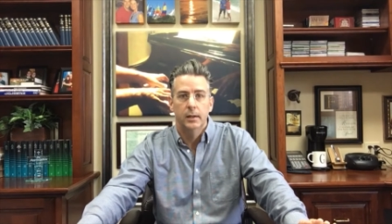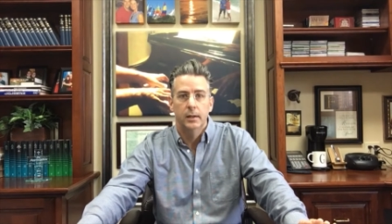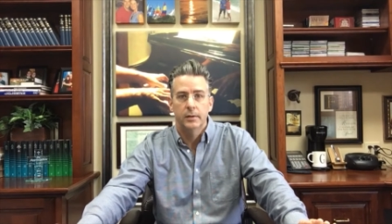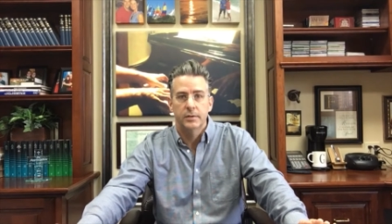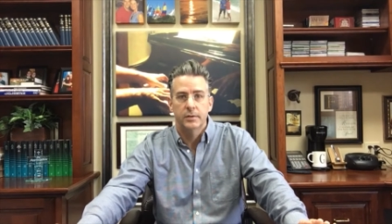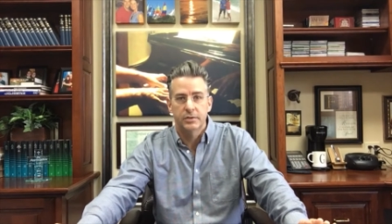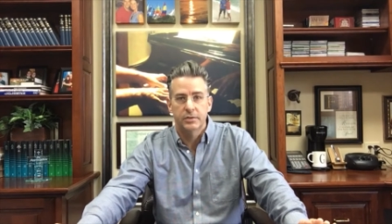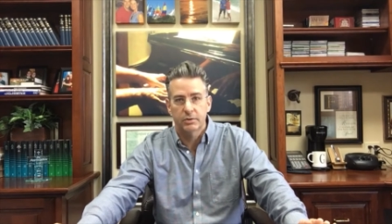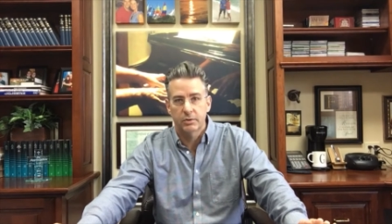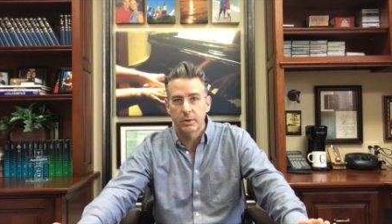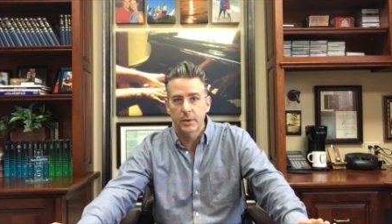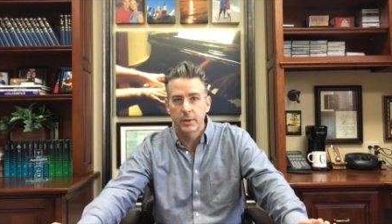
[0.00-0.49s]

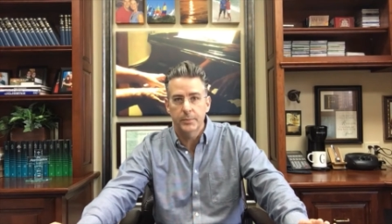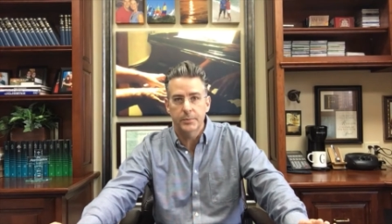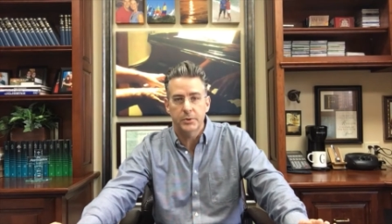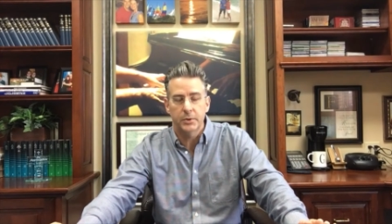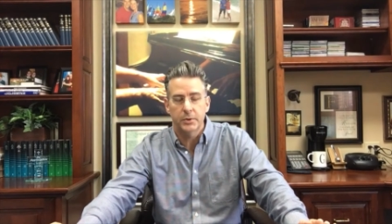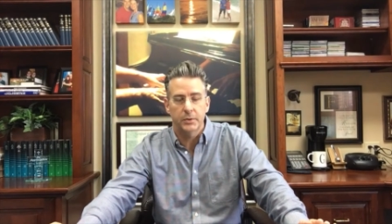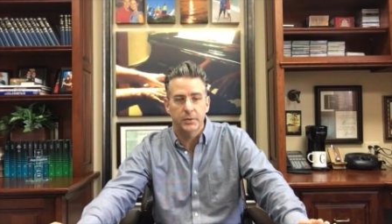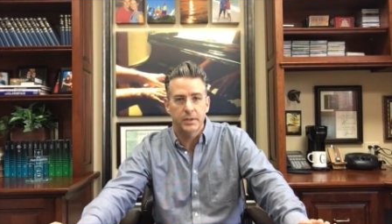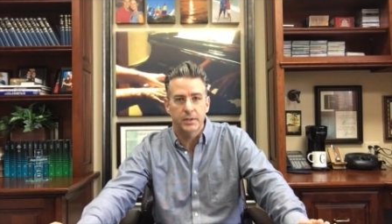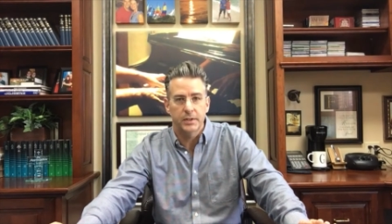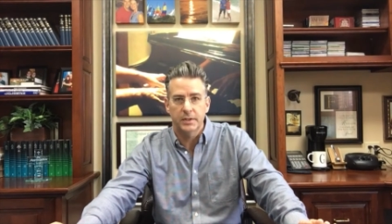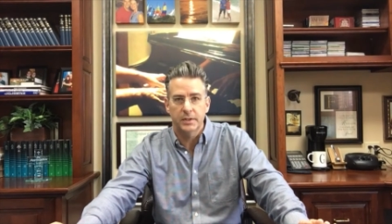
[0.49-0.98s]

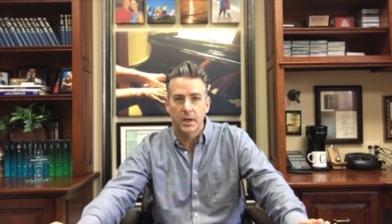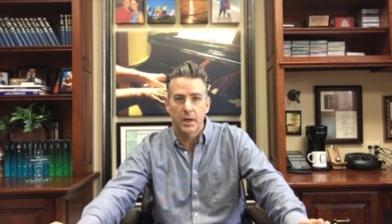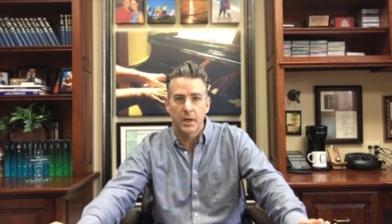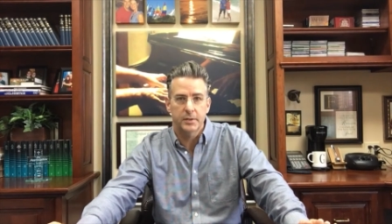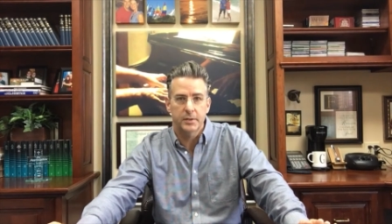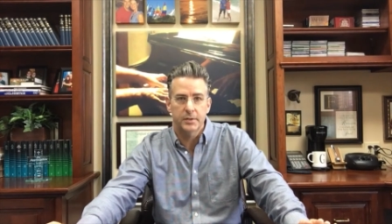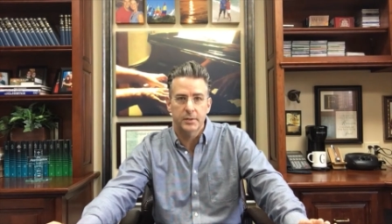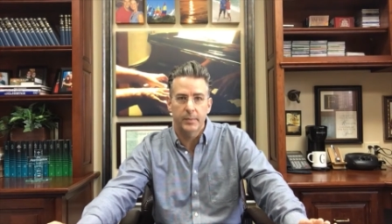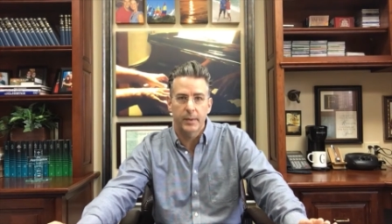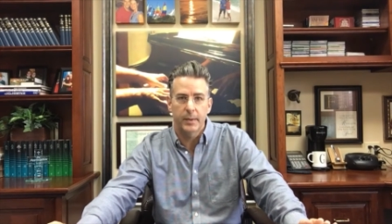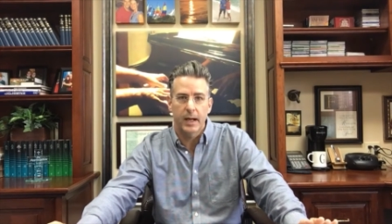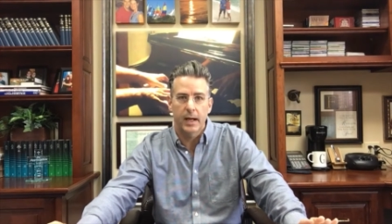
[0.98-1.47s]
scripture that
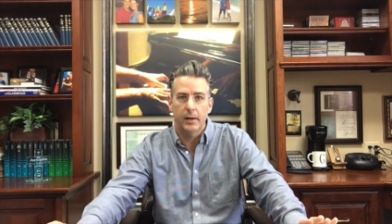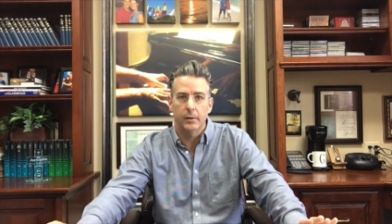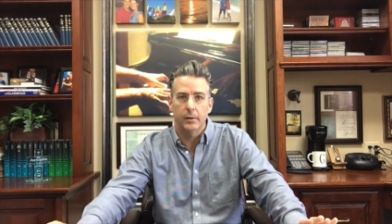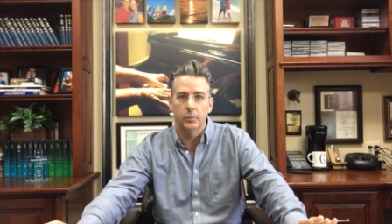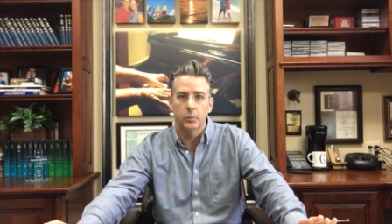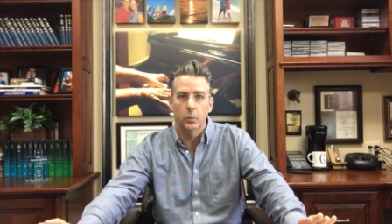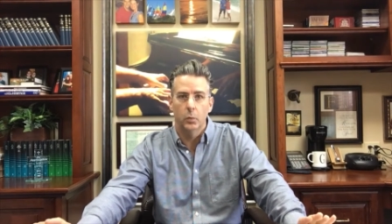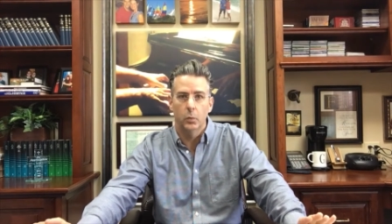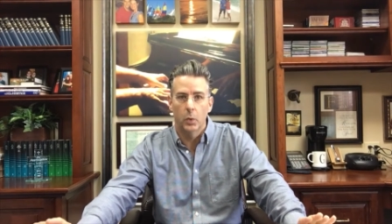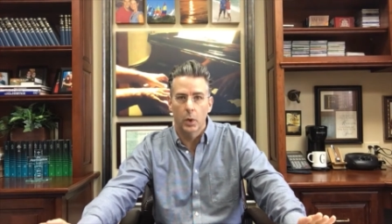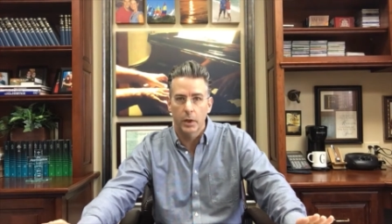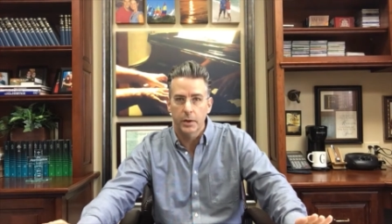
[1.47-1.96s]
talks about
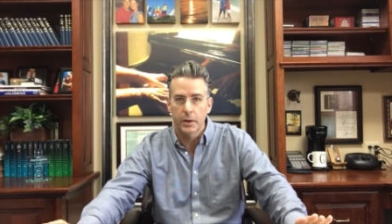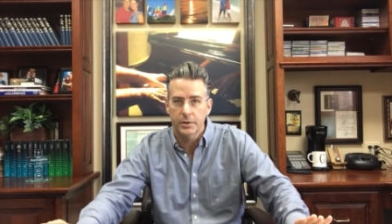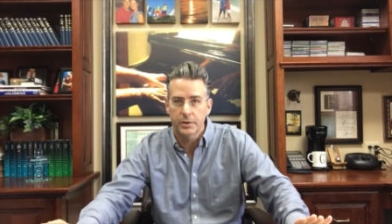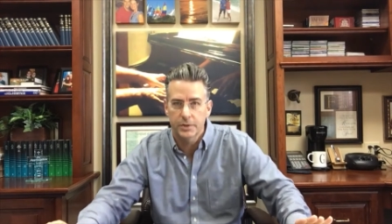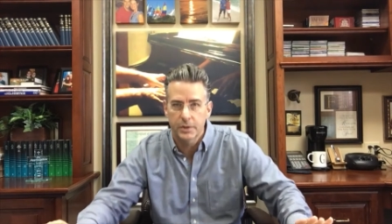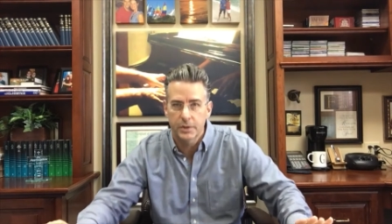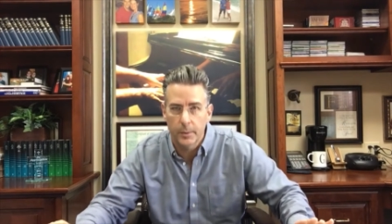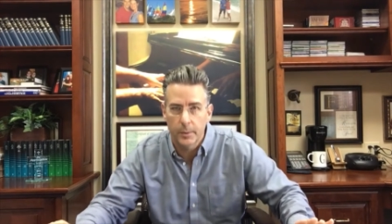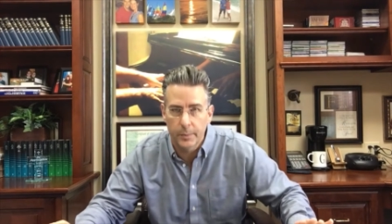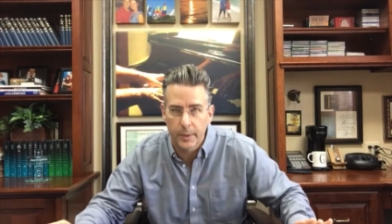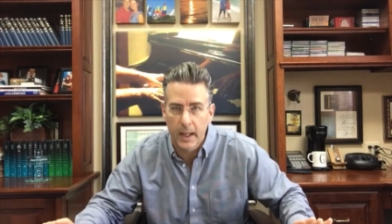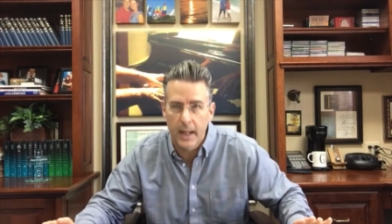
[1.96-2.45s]

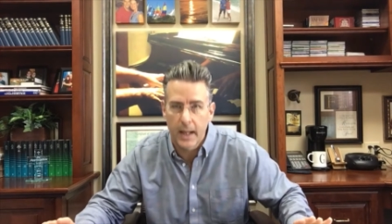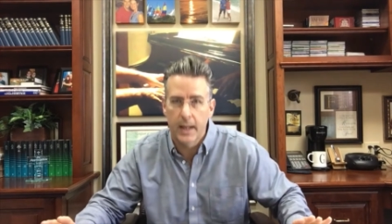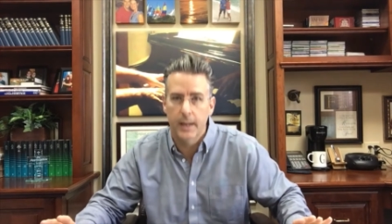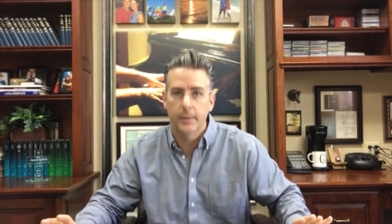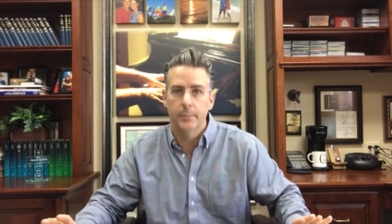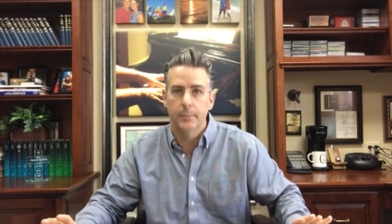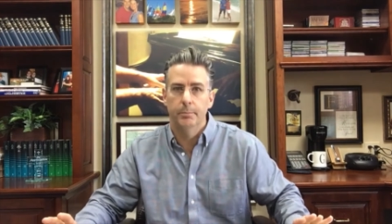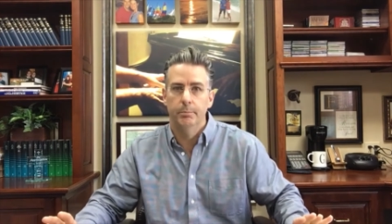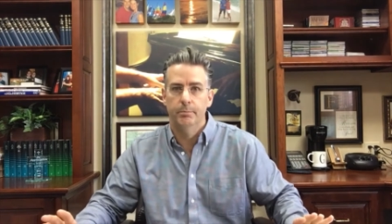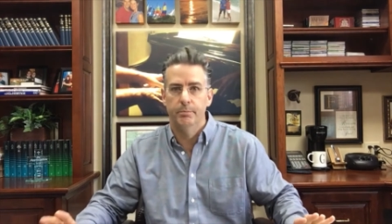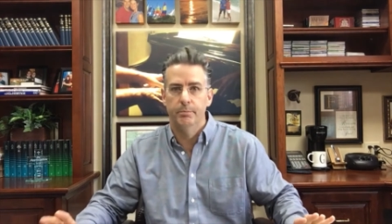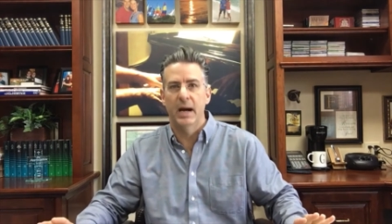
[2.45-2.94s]
worship
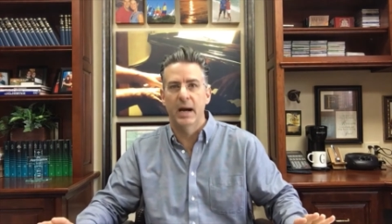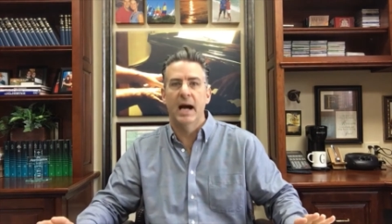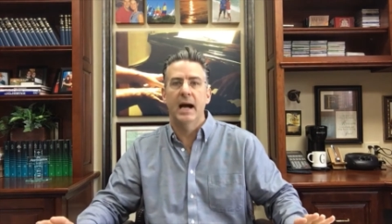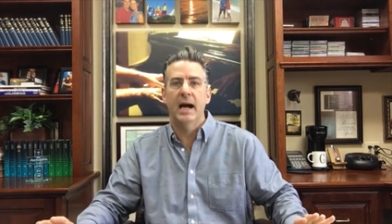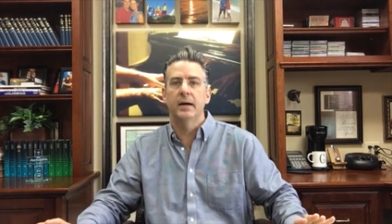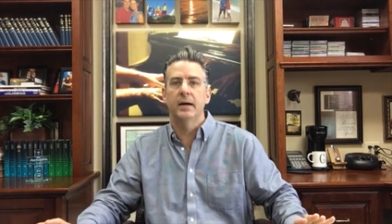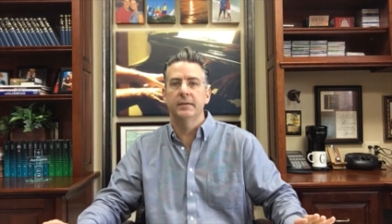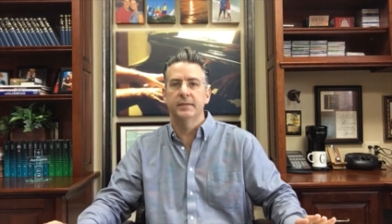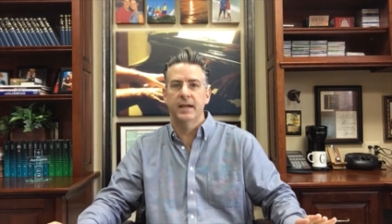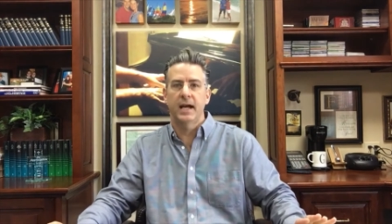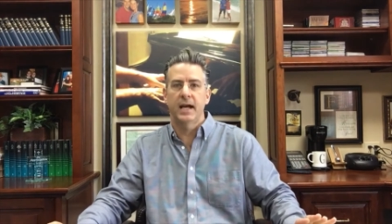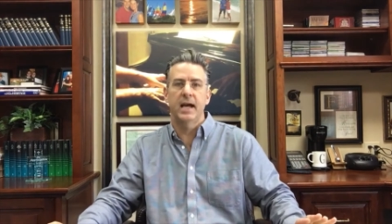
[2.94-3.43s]
and
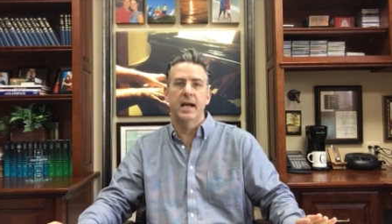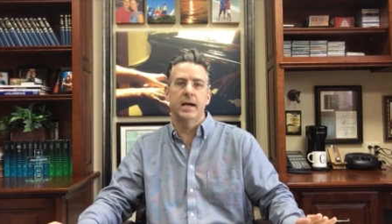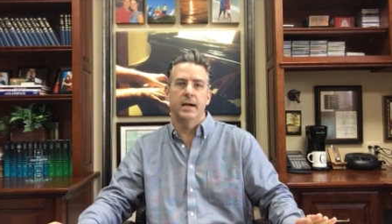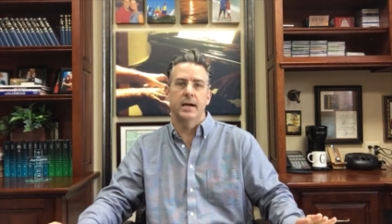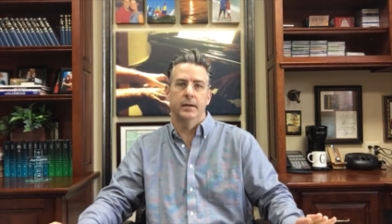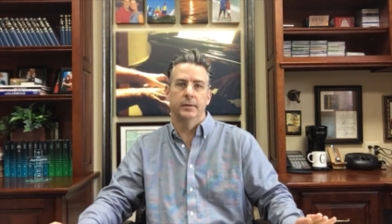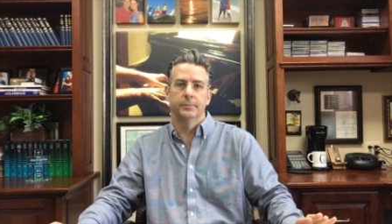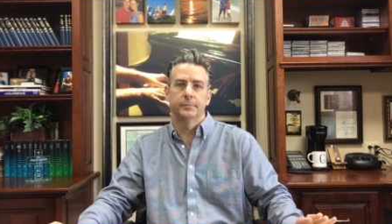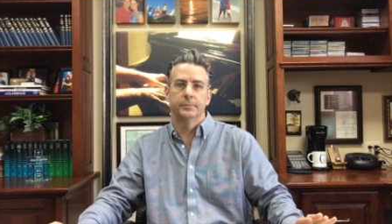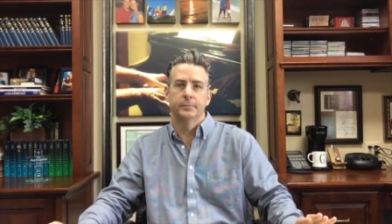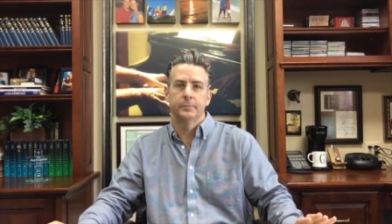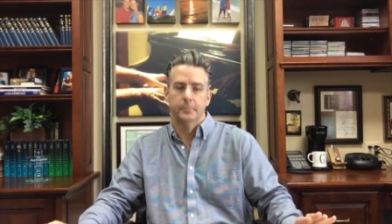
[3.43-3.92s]
bow
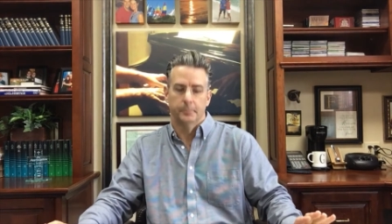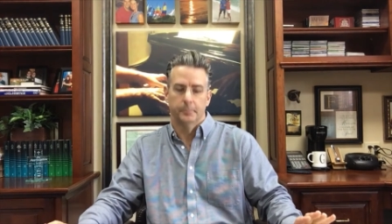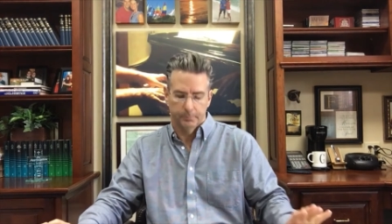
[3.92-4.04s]
down.